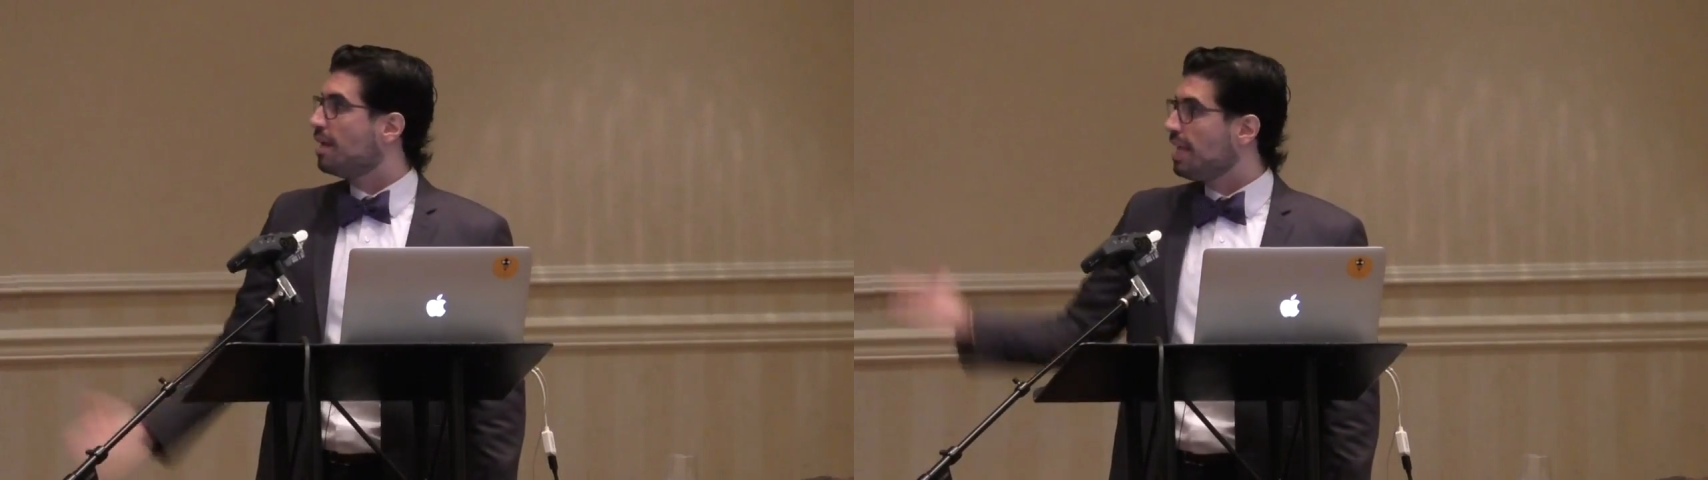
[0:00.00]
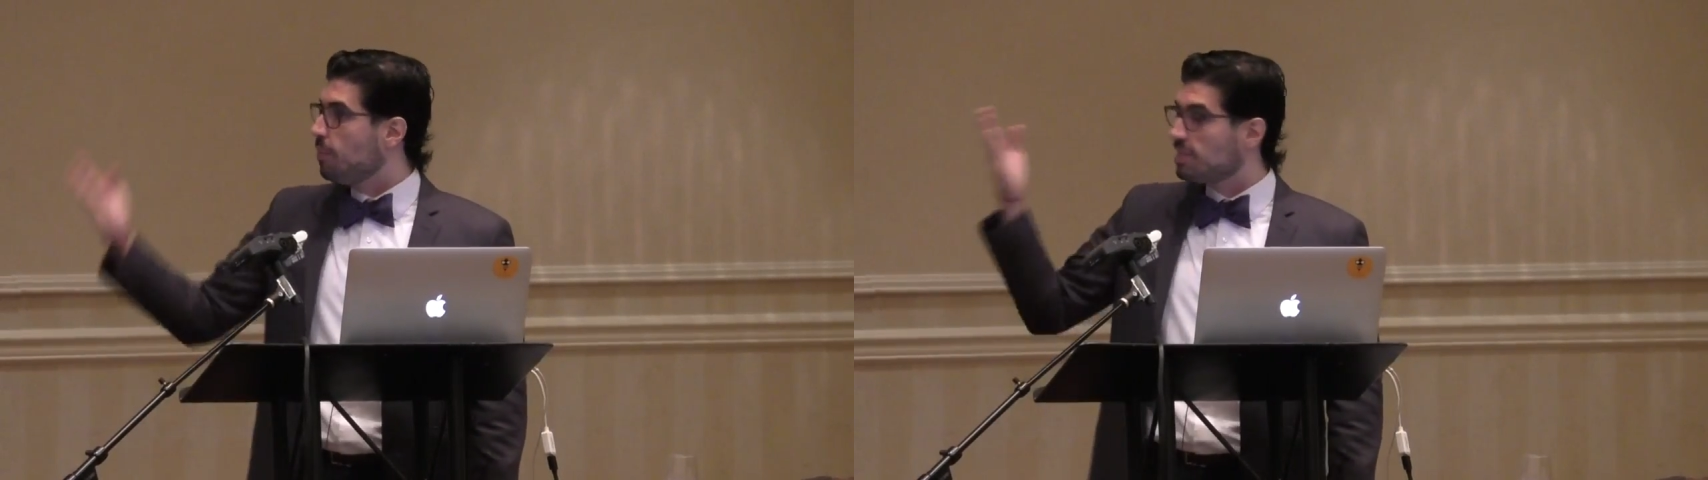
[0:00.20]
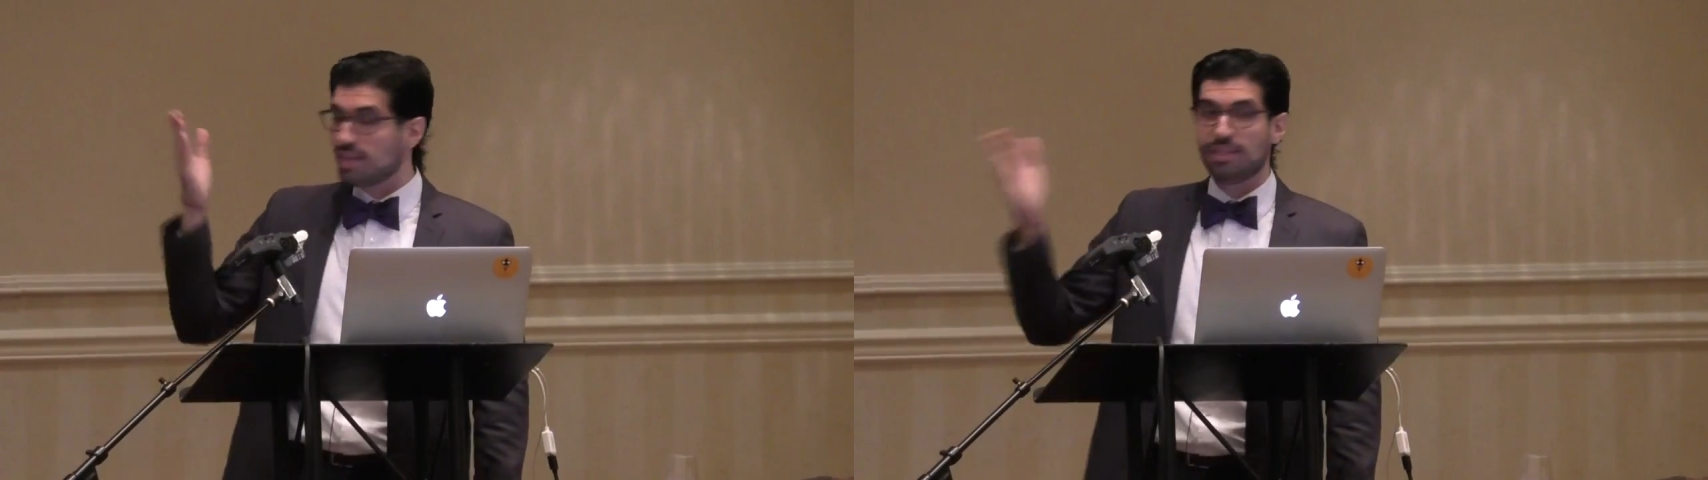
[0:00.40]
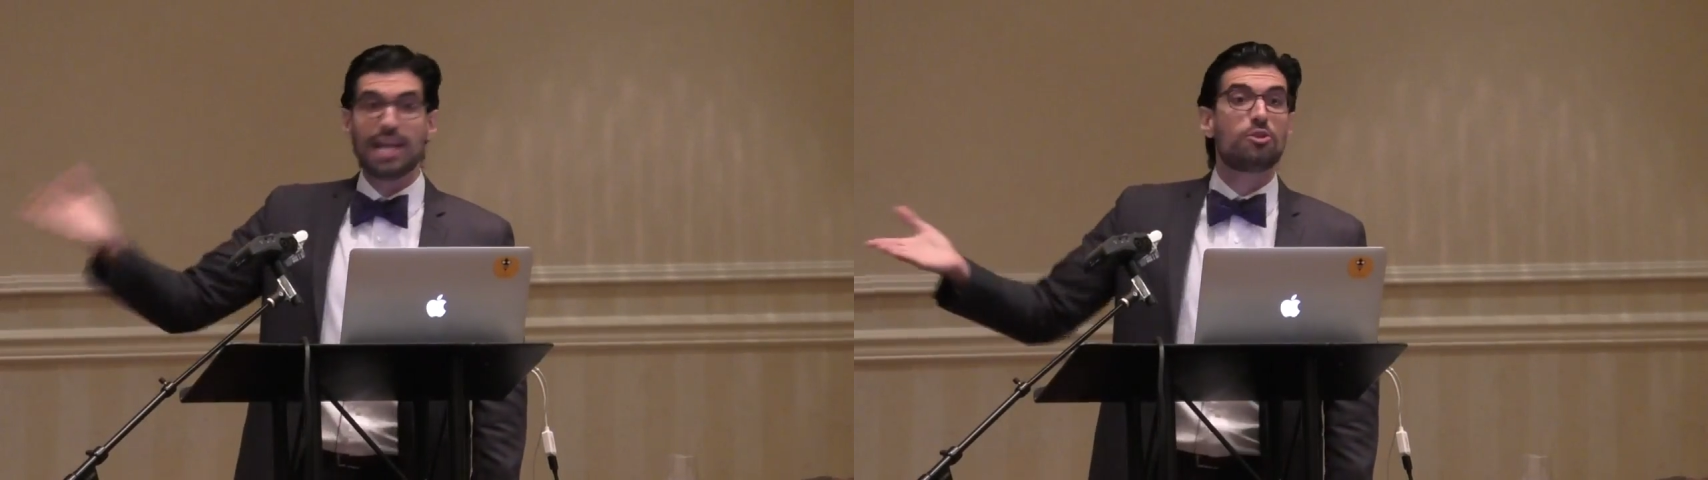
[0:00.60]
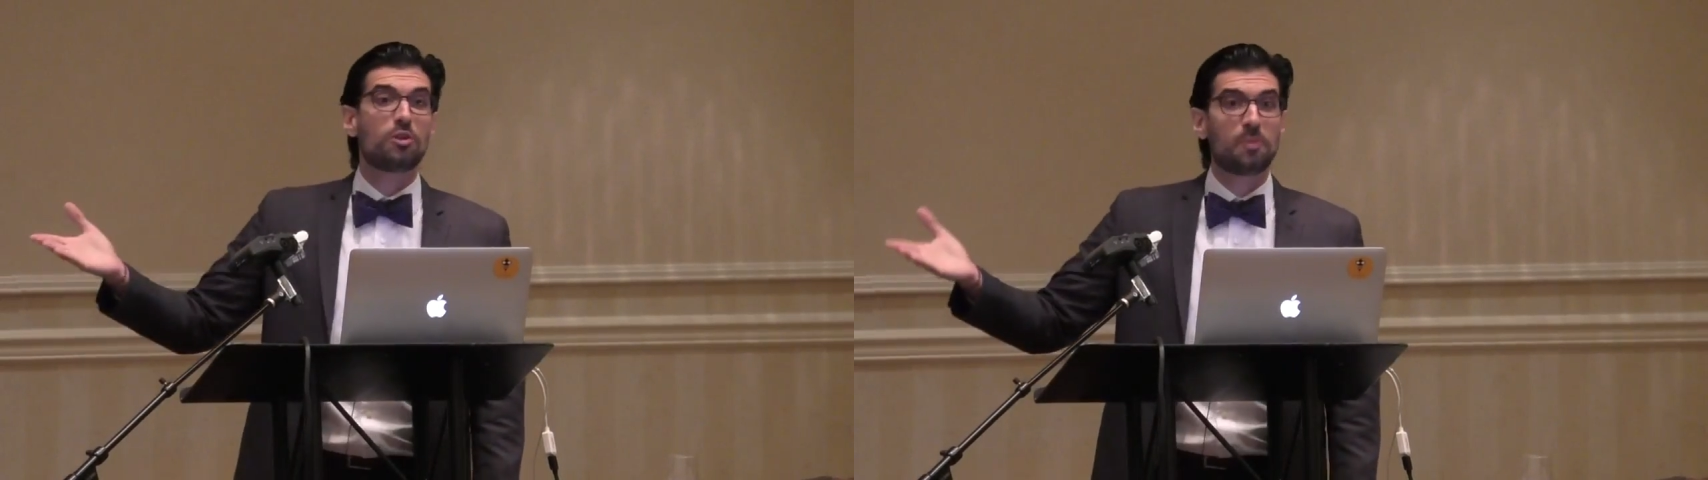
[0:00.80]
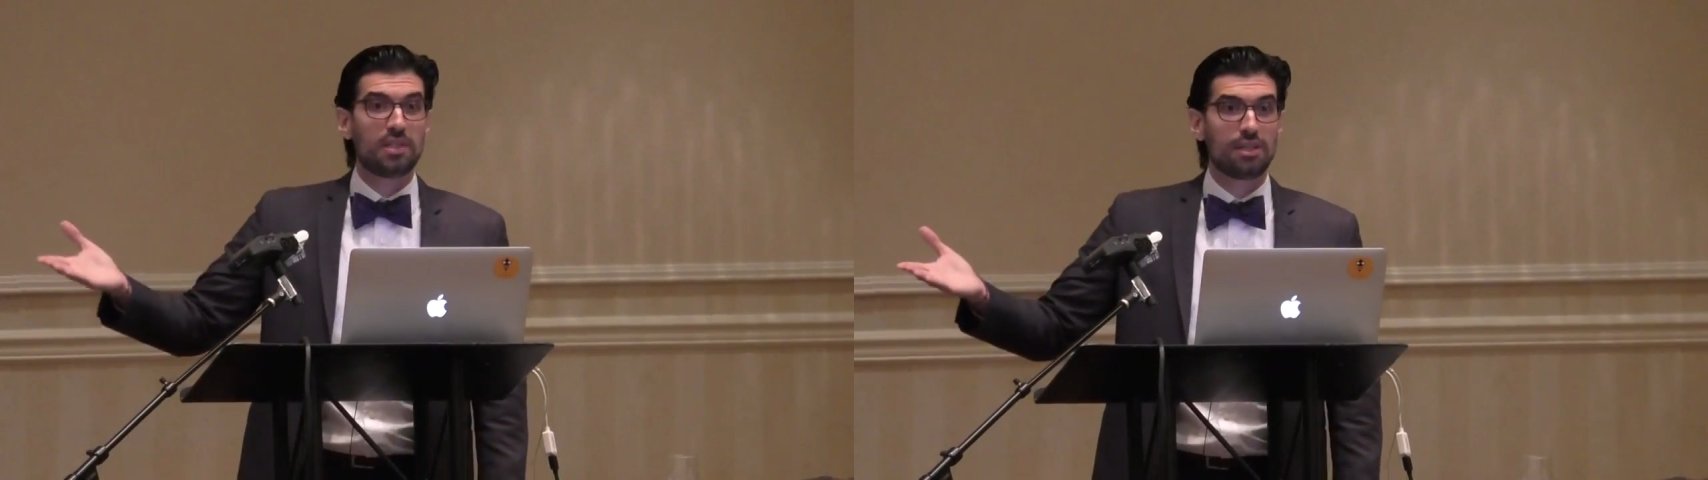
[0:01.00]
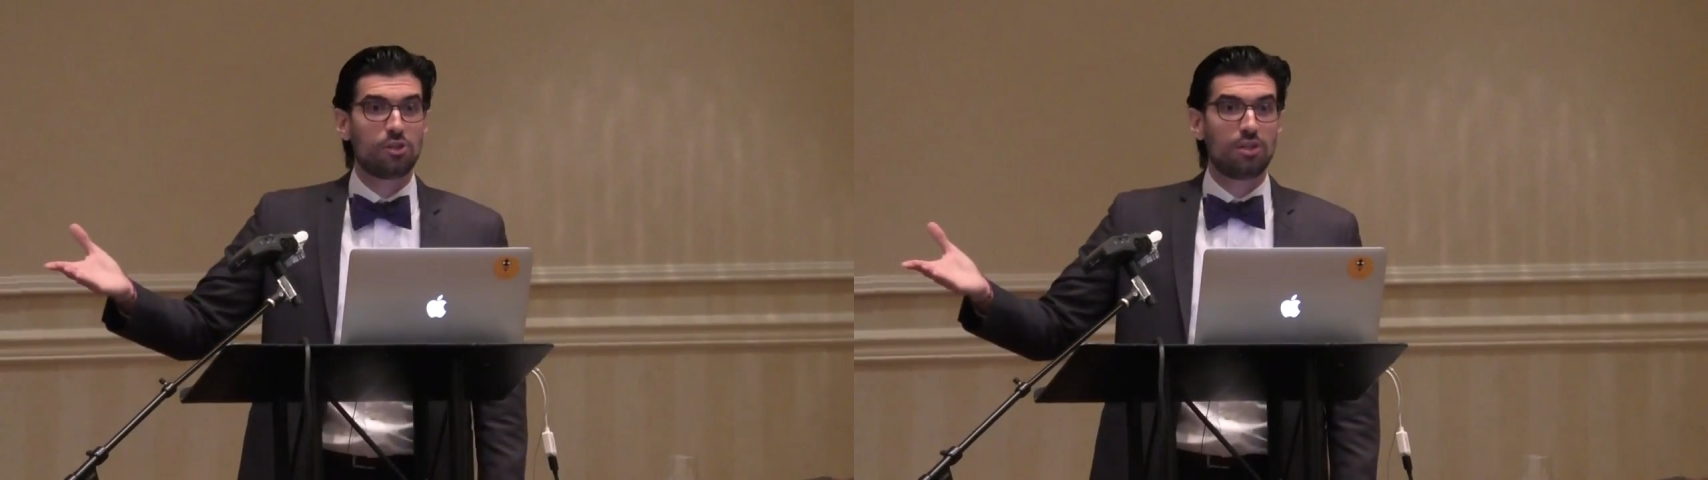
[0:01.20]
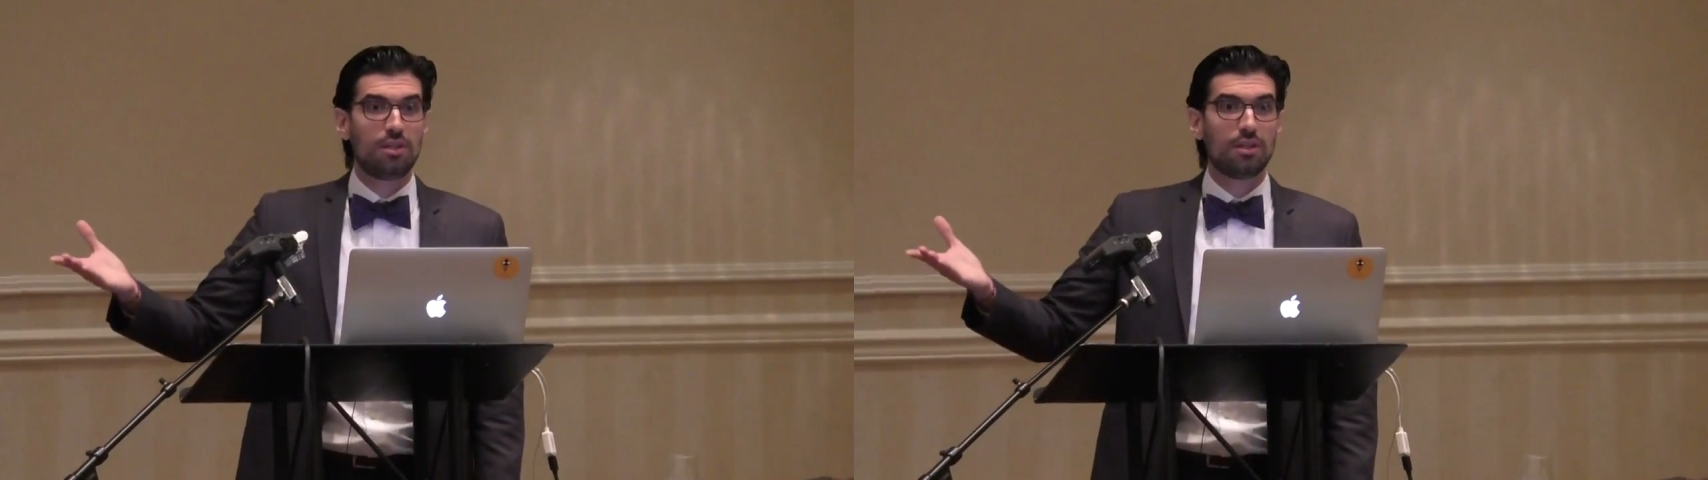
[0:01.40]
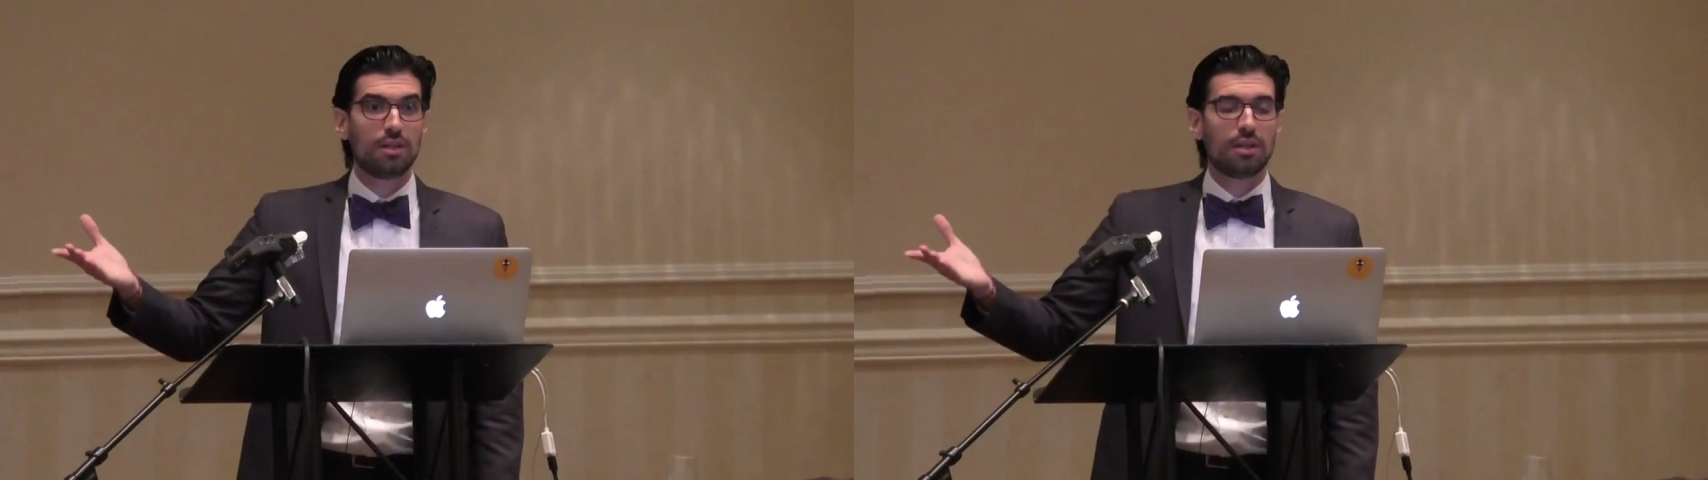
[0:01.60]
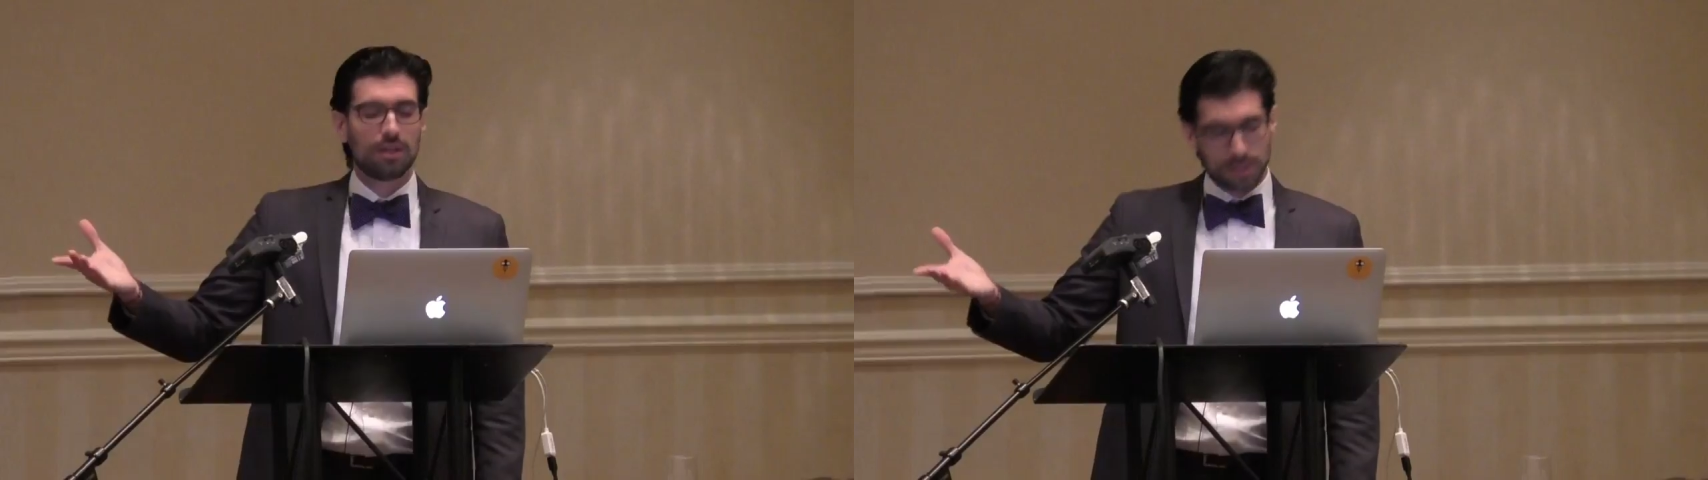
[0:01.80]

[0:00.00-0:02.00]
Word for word: He was in a dangerous position,